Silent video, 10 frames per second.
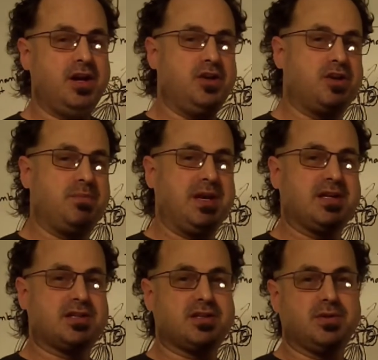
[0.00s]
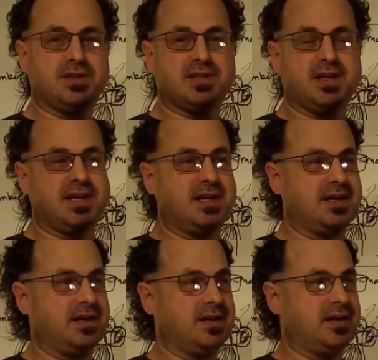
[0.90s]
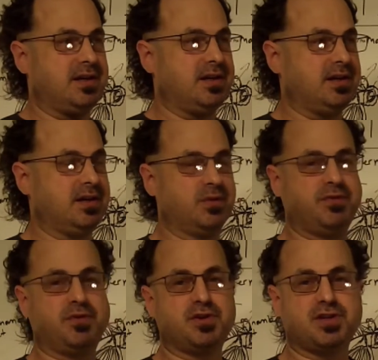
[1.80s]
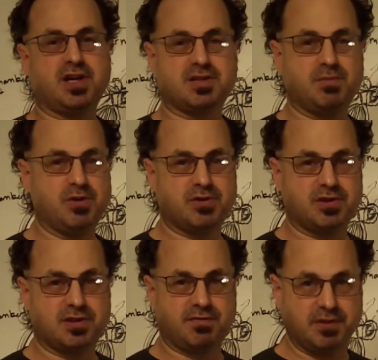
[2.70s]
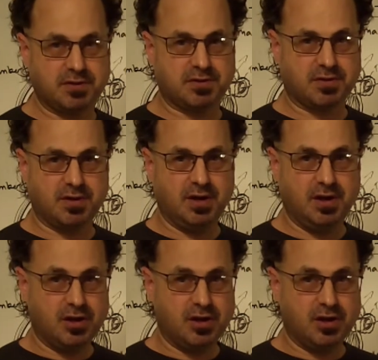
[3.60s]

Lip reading: you can make it so it's like a reverse osmosis filter,